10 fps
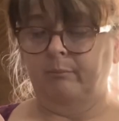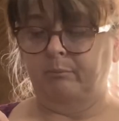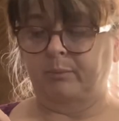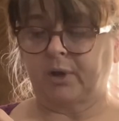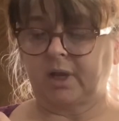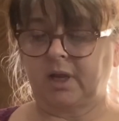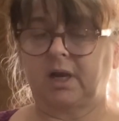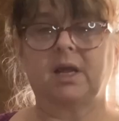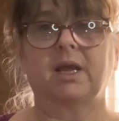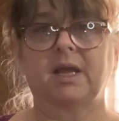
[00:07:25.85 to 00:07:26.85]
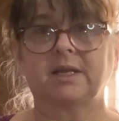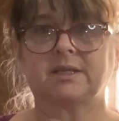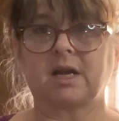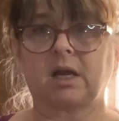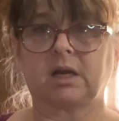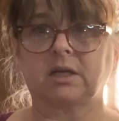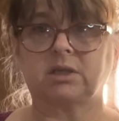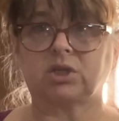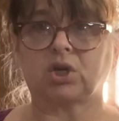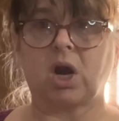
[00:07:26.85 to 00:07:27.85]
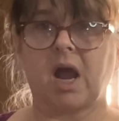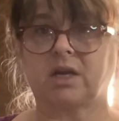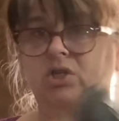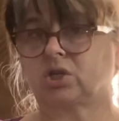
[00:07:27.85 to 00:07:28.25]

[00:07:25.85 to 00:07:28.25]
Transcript: but it's not going to scratch